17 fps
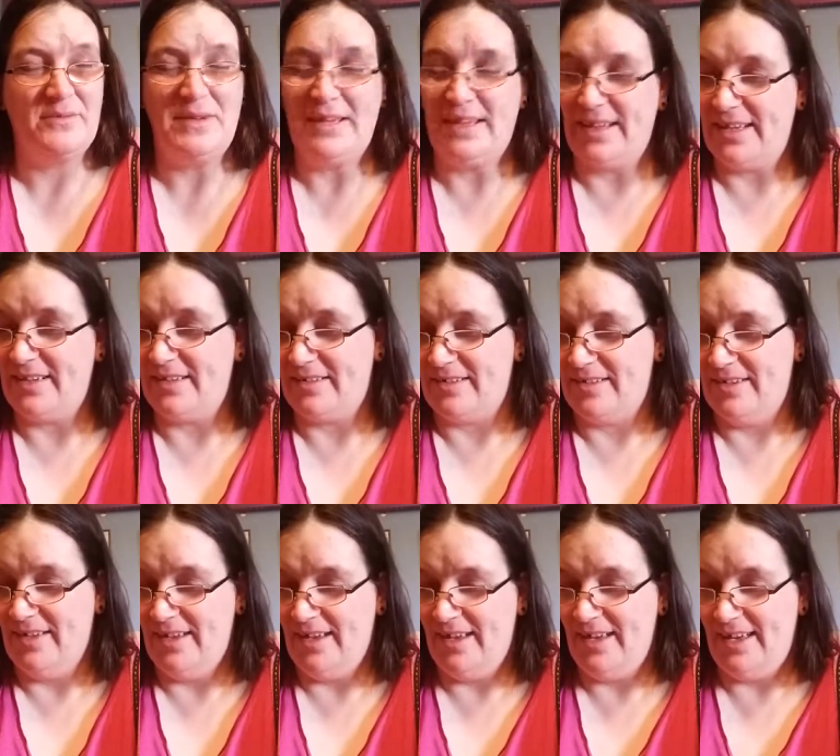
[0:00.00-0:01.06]
a weird thing to
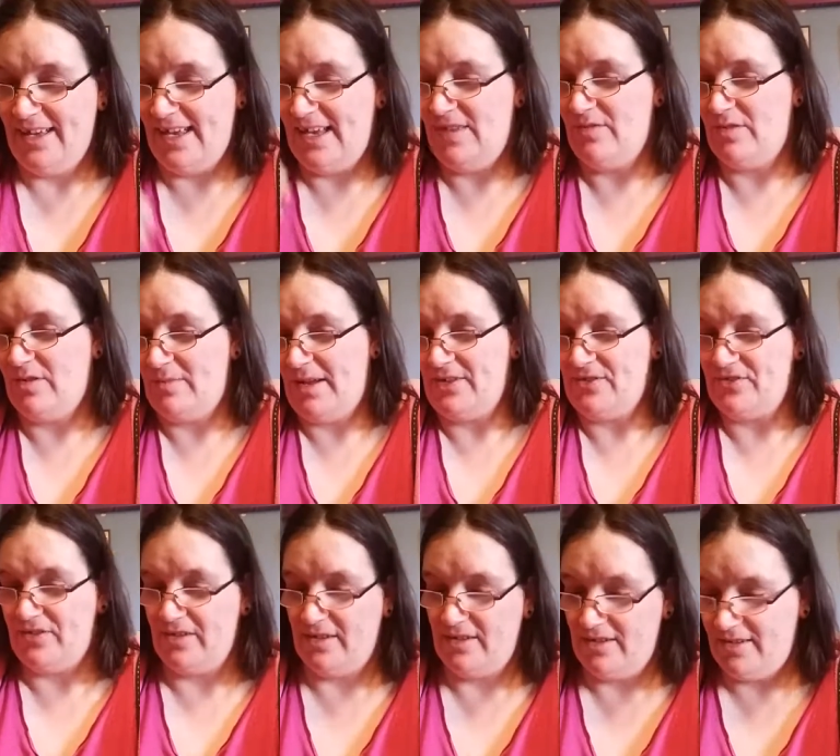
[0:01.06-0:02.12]
even
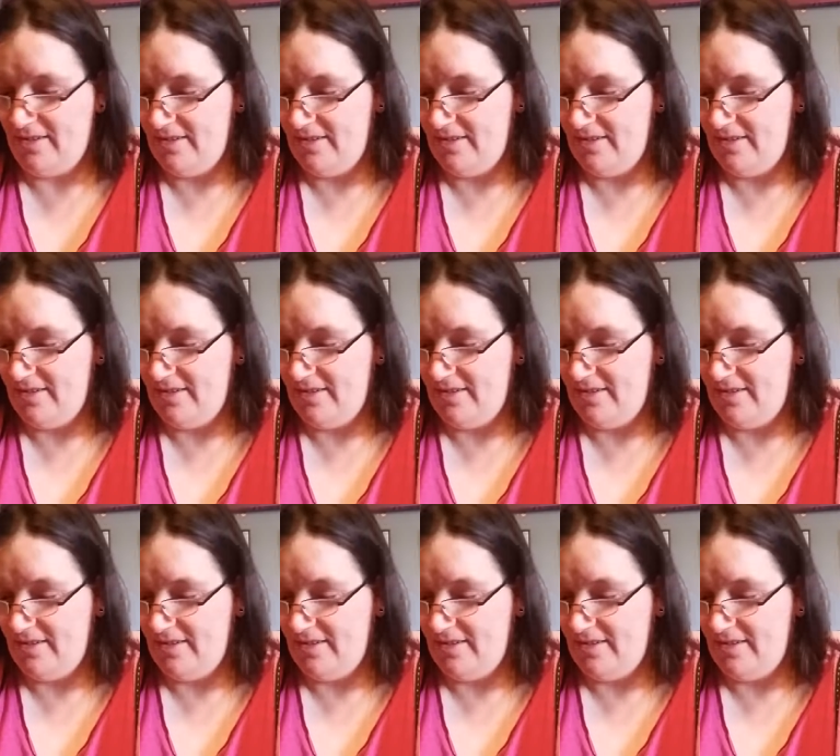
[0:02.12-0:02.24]
imagine.